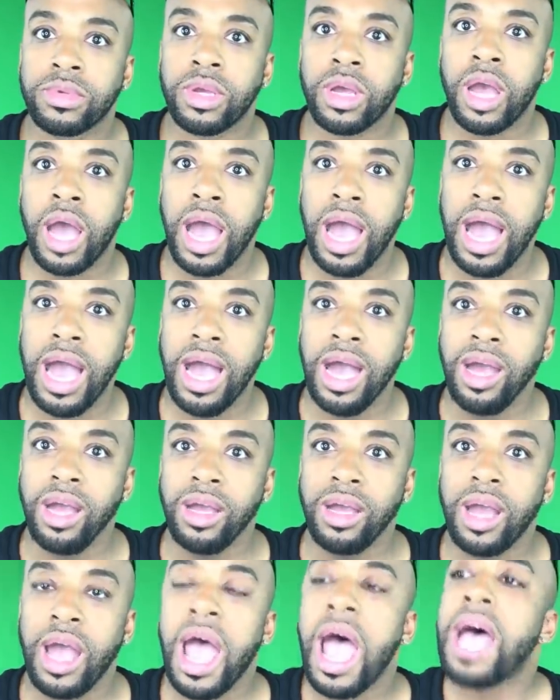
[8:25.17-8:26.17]
Huh?
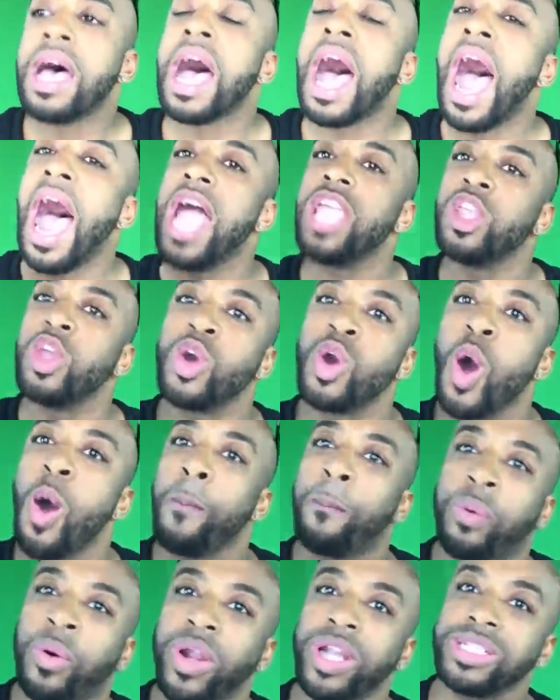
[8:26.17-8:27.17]
How you gonna
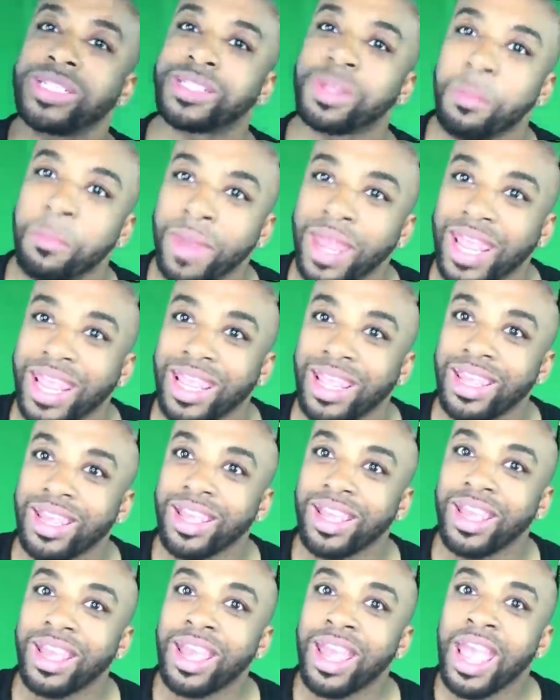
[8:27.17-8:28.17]
preach to
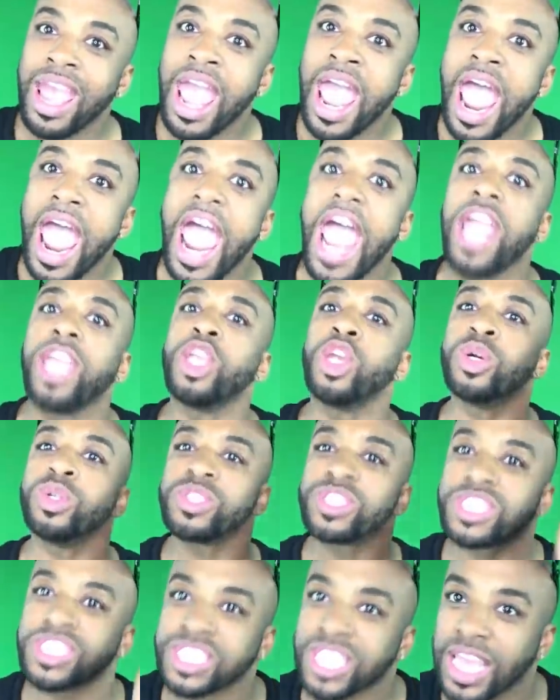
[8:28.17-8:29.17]
me and you
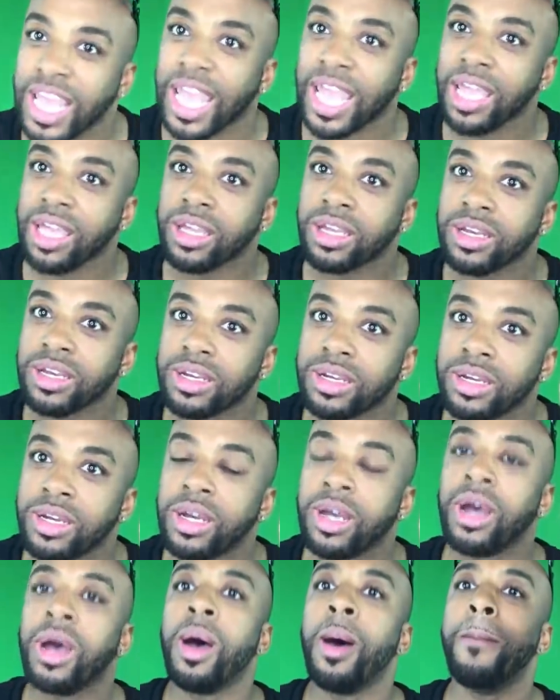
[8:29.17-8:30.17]
sick,
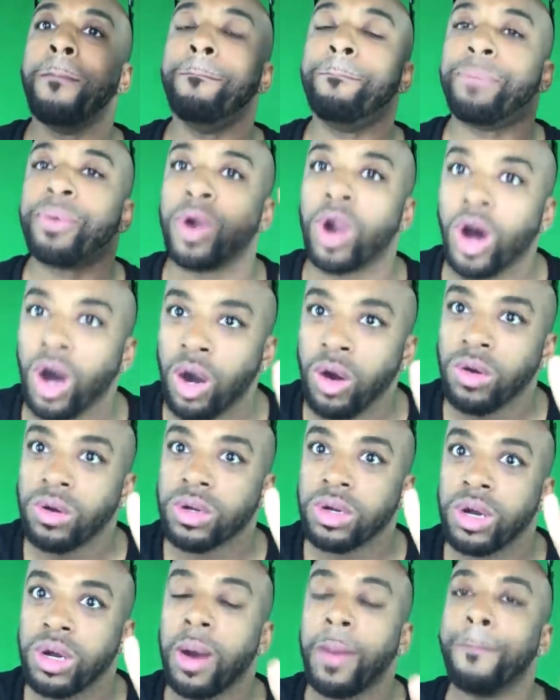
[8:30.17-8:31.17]

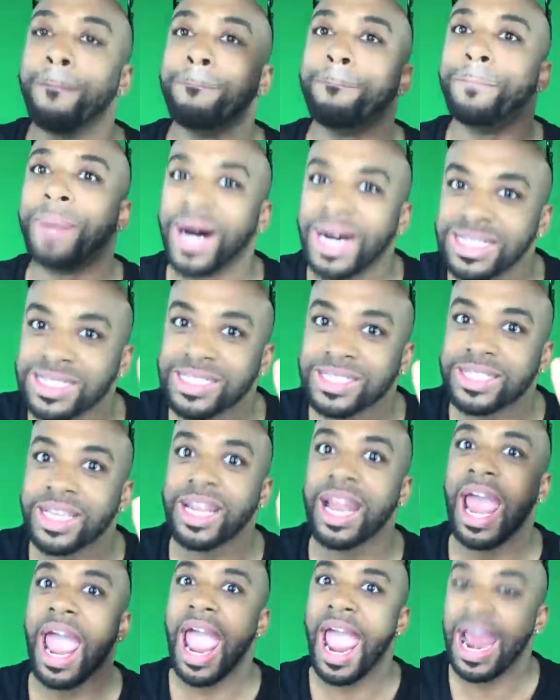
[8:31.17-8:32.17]
broke,
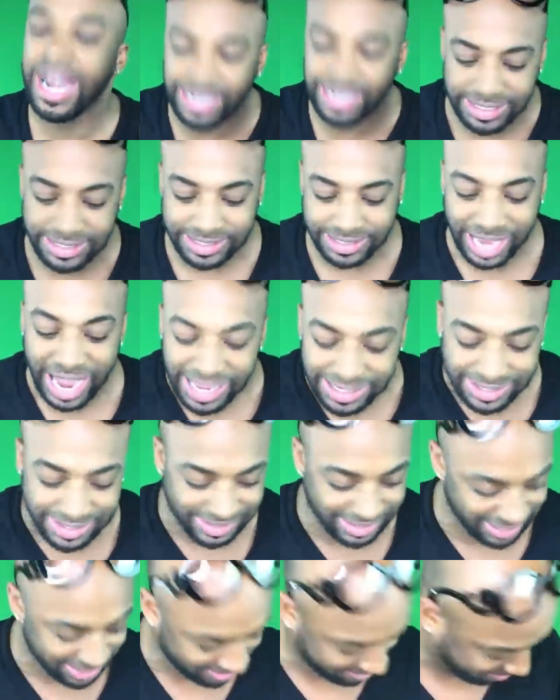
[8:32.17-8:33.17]
busted, and
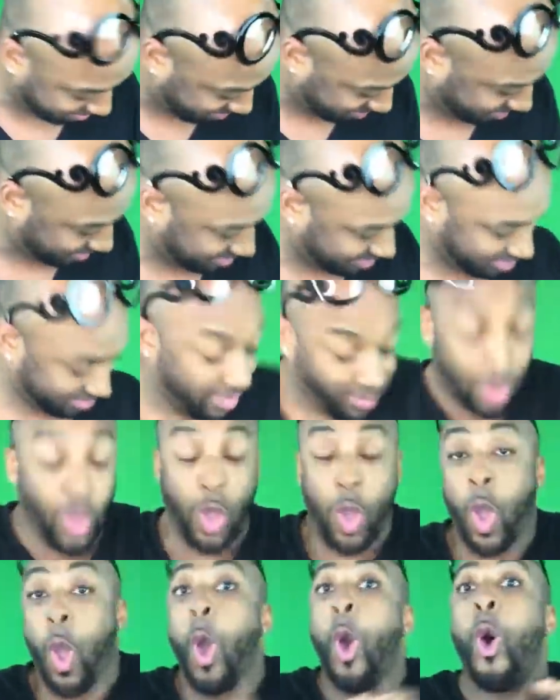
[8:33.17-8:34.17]
disgusted?
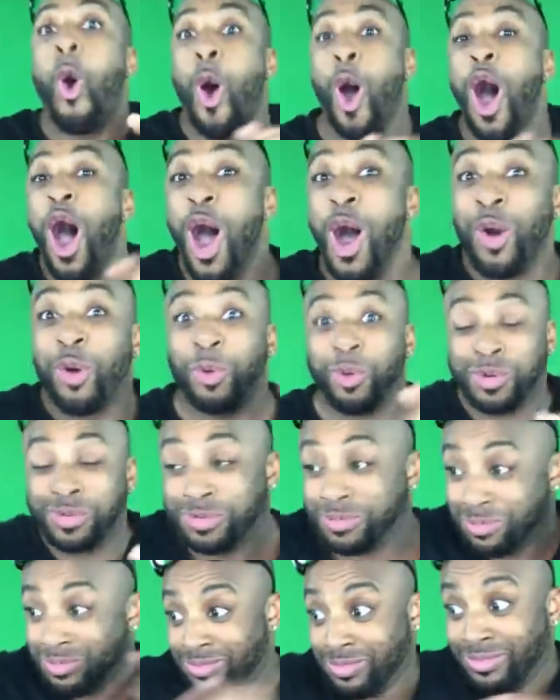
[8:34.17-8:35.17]

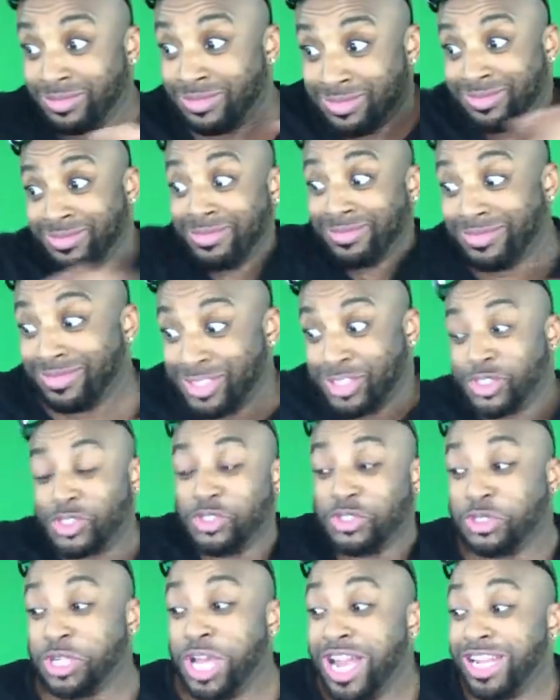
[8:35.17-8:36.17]
Whoa.
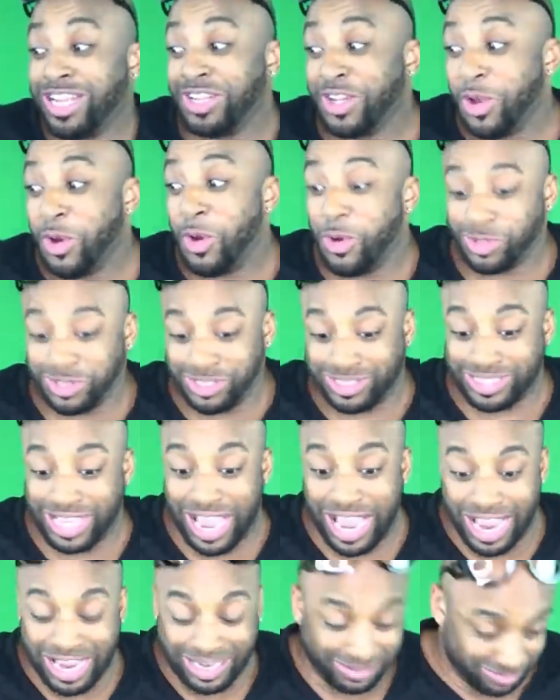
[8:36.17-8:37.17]
Shande
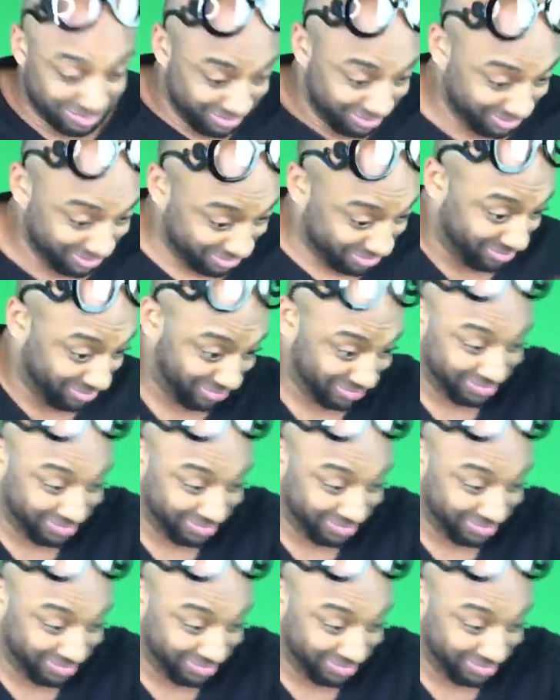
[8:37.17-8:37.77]
Osai.